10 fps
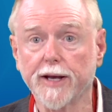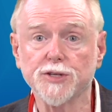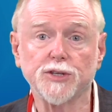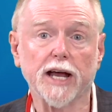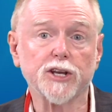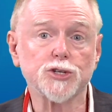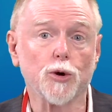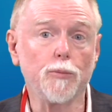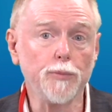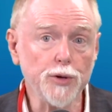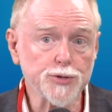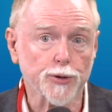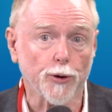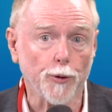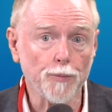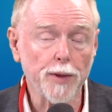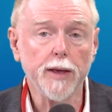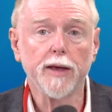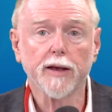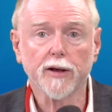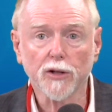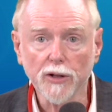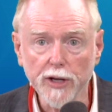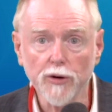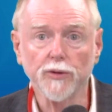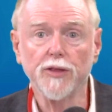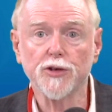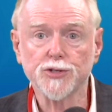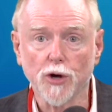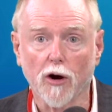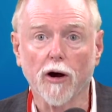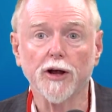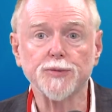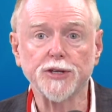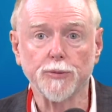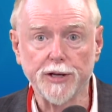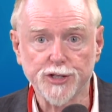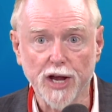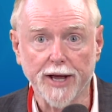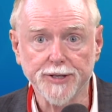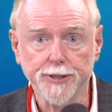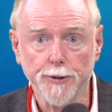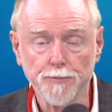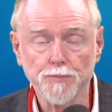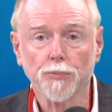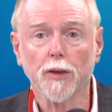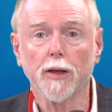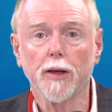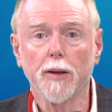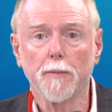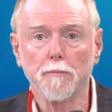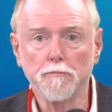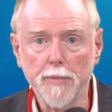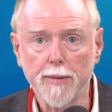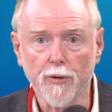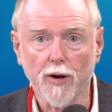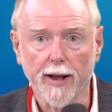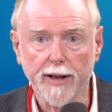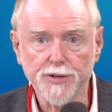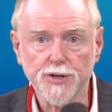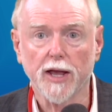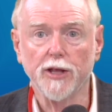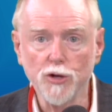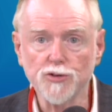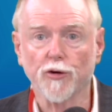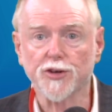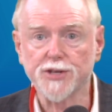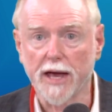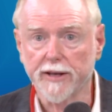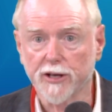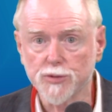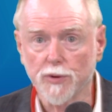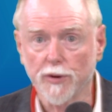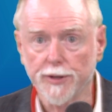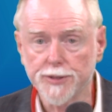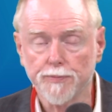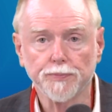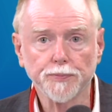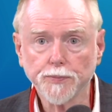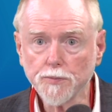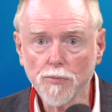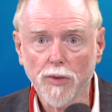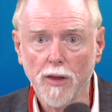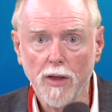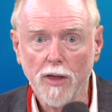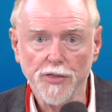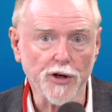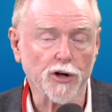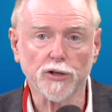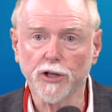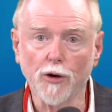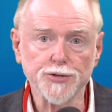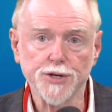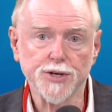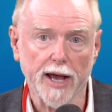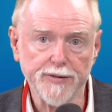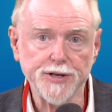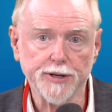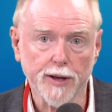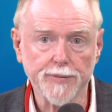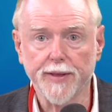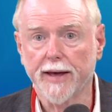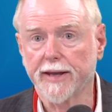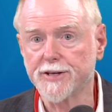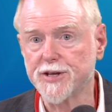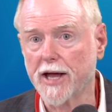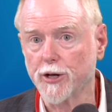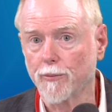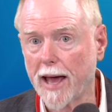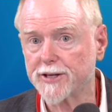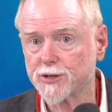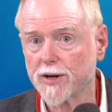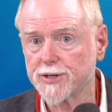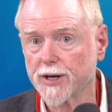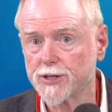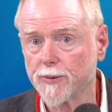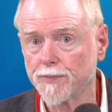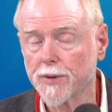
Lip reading: the text is so musical. Clearly, the Zohar is meant to be chanted, memorized, and used for ecstatic experience. The closest I've seen come to that is Daniel Matt's translation,